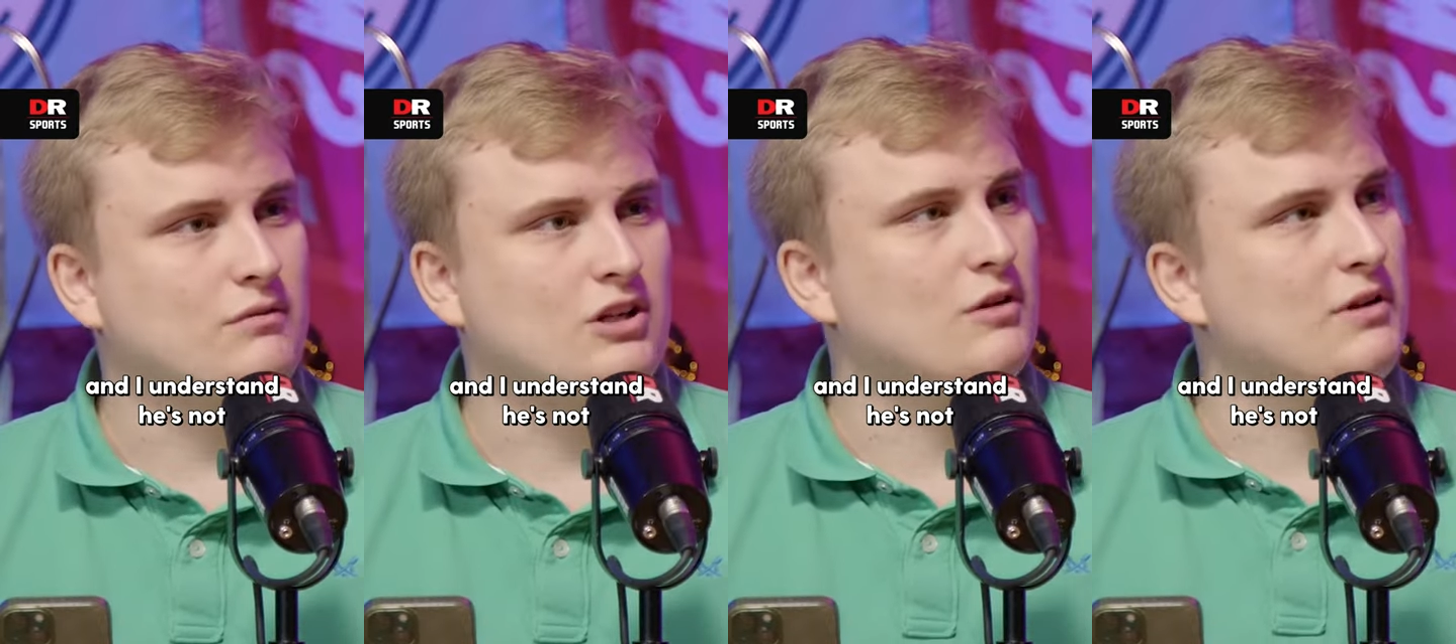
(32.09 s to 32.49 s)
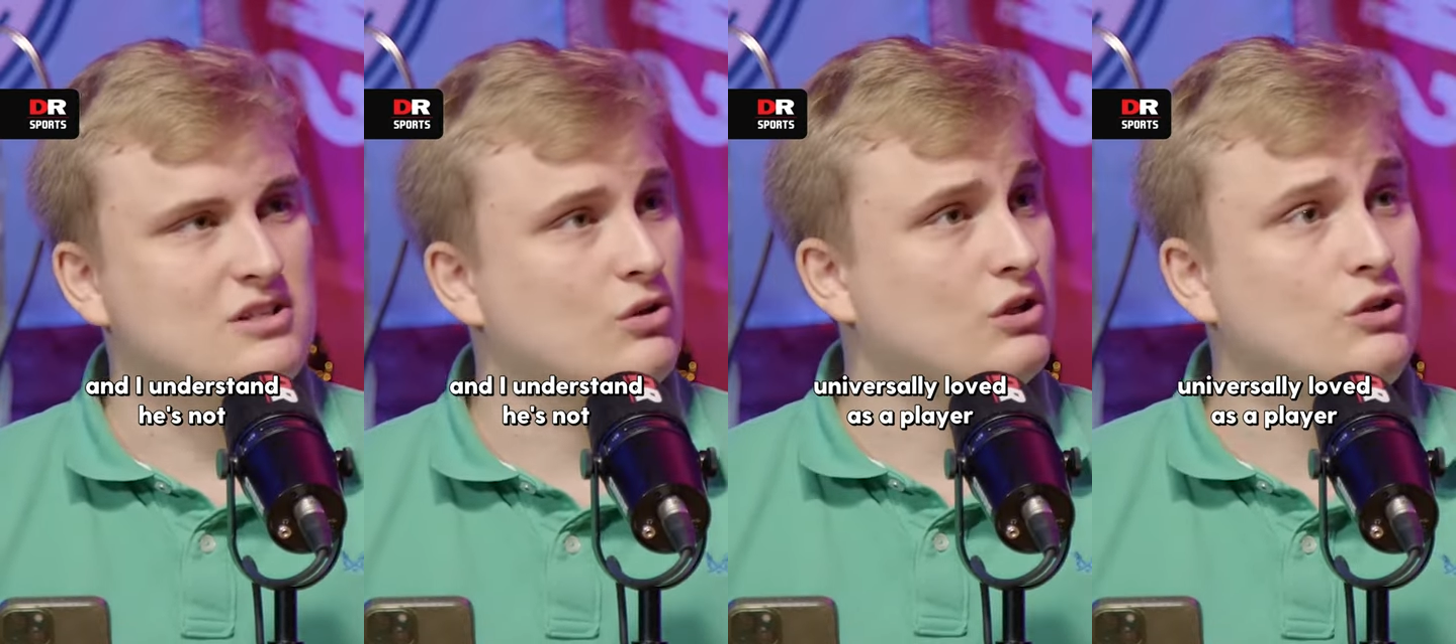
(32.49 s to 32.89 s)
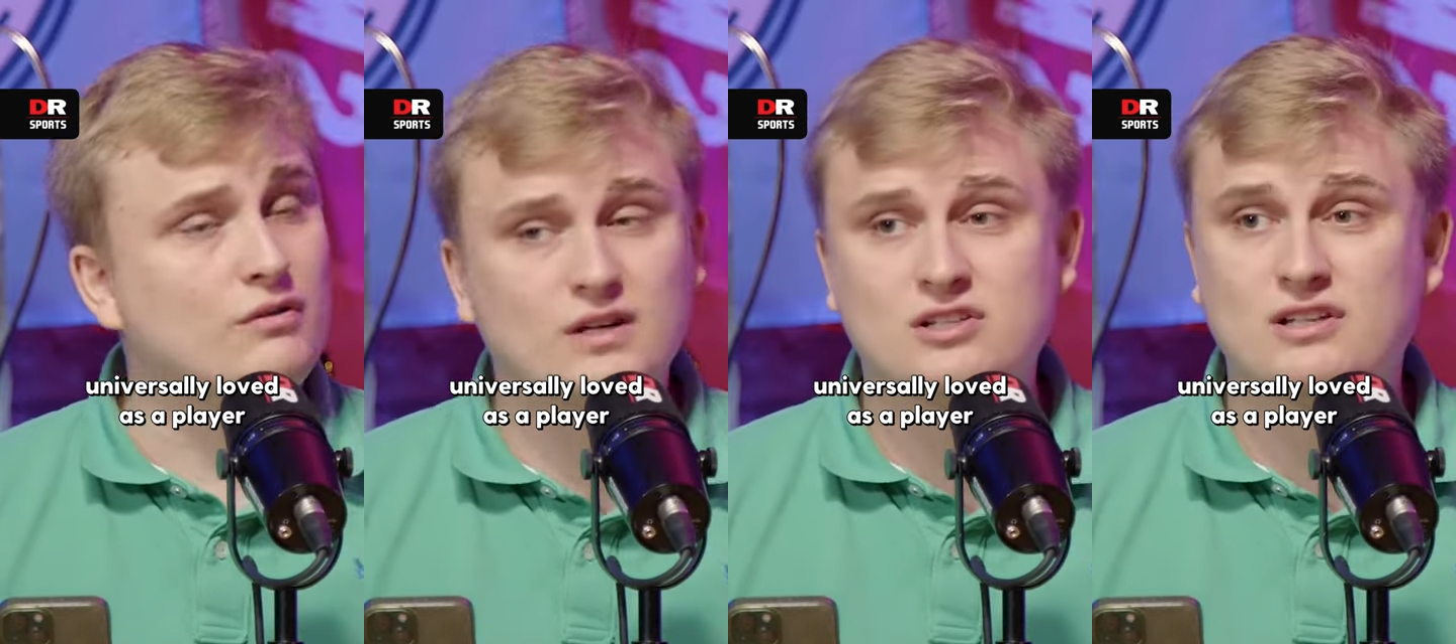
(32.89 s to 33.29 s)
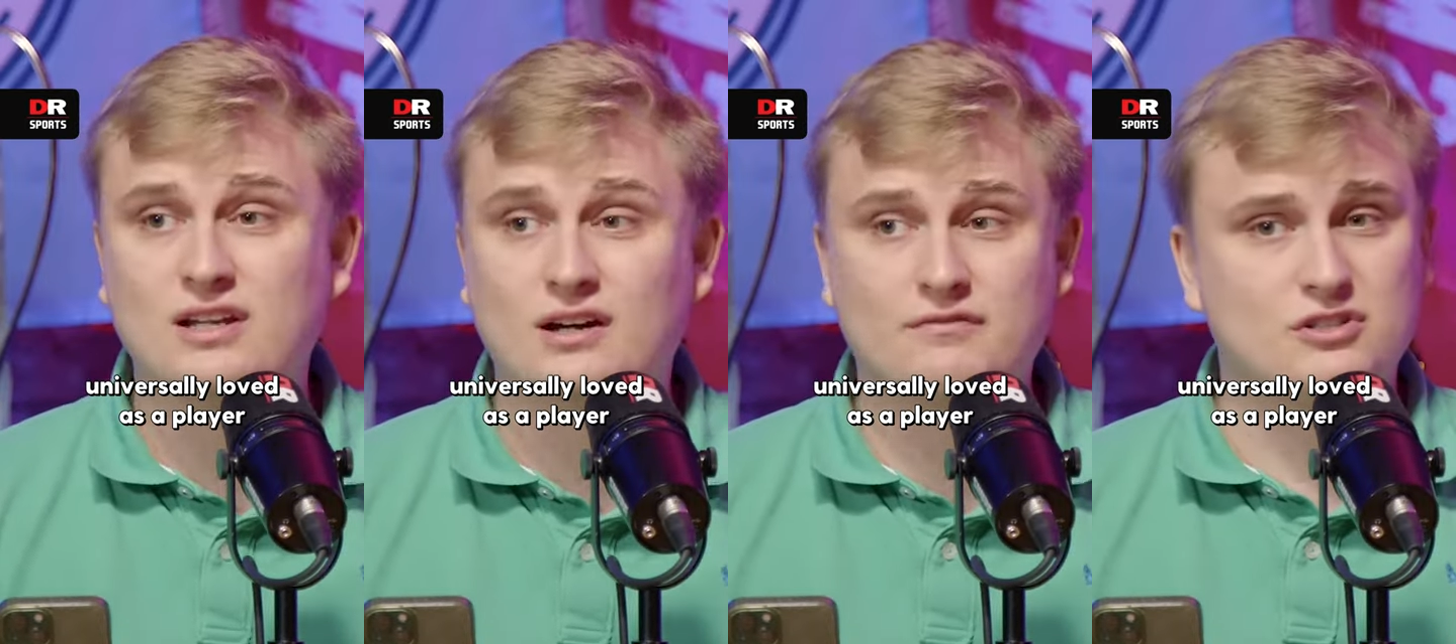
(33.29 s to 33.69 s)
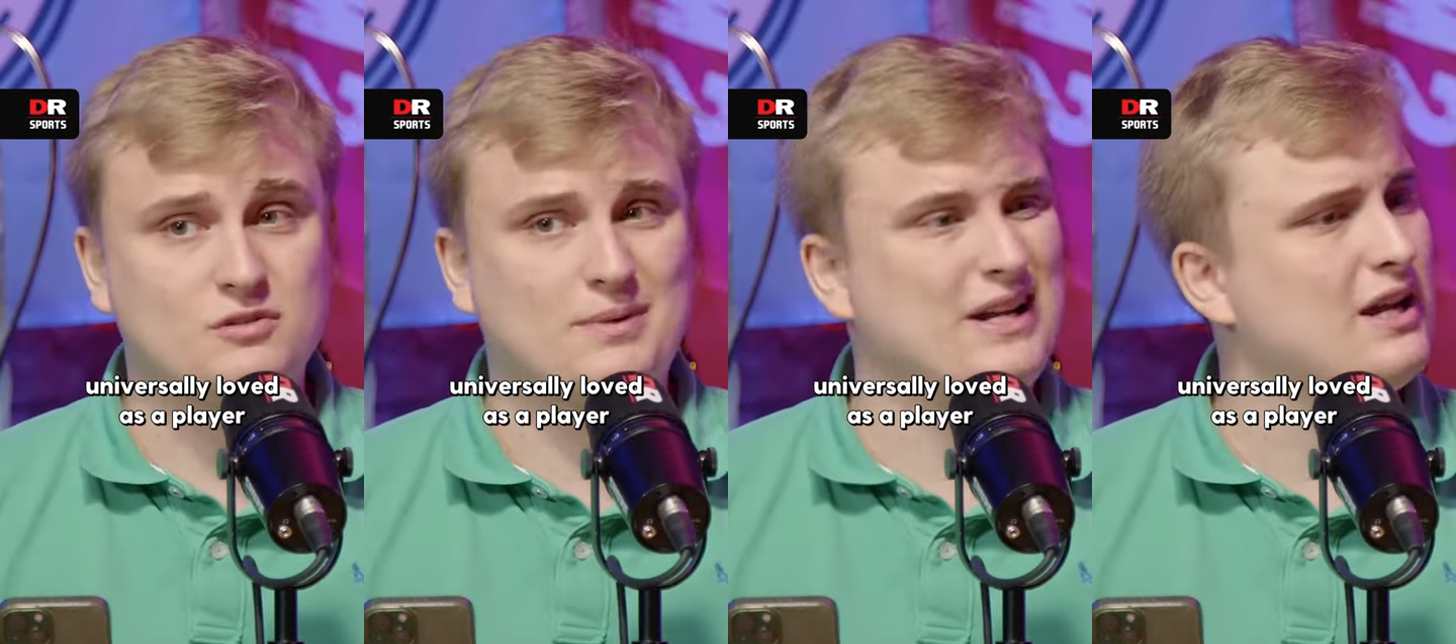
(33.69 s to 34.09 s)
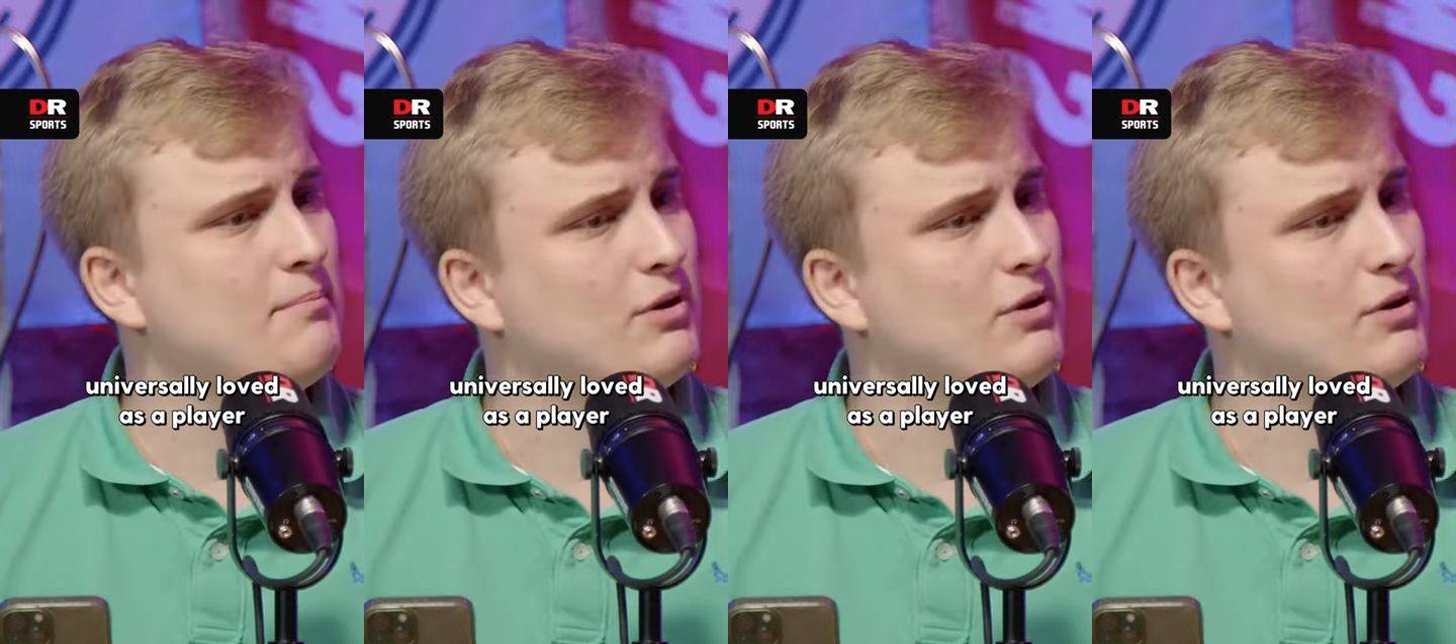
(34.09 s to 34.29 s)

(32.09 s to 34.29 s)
you know he's not universally loved as a player,